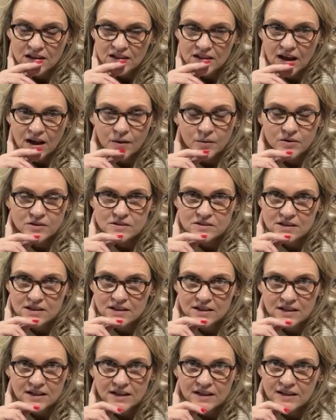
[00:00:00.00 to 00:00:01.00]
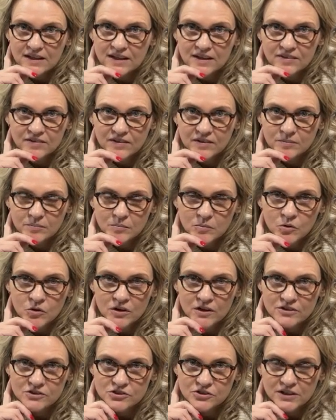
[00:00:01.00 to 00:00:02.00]
that one's going to get even
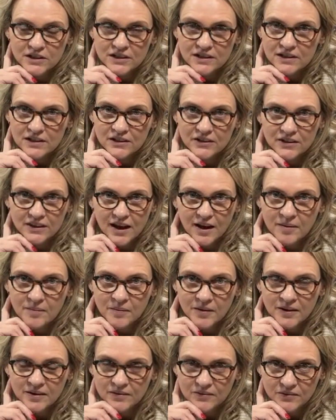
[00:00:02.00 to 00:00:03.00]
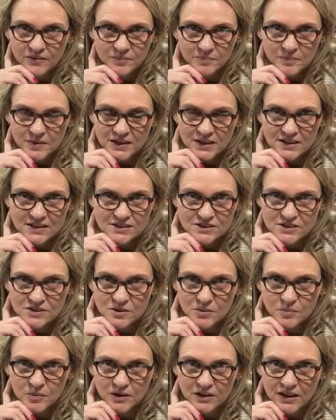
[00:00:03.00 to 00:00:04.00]
more trickier. That might be a
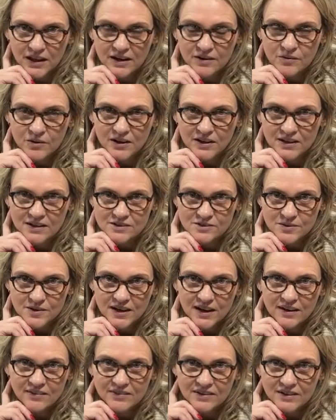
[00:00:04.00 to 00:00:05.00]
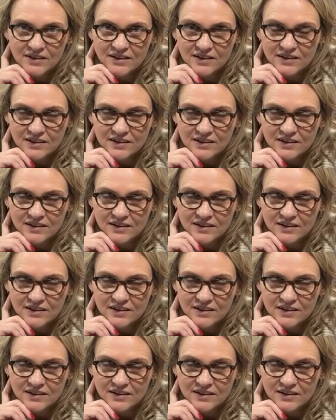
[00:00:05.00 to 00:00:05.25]
super late one because we have an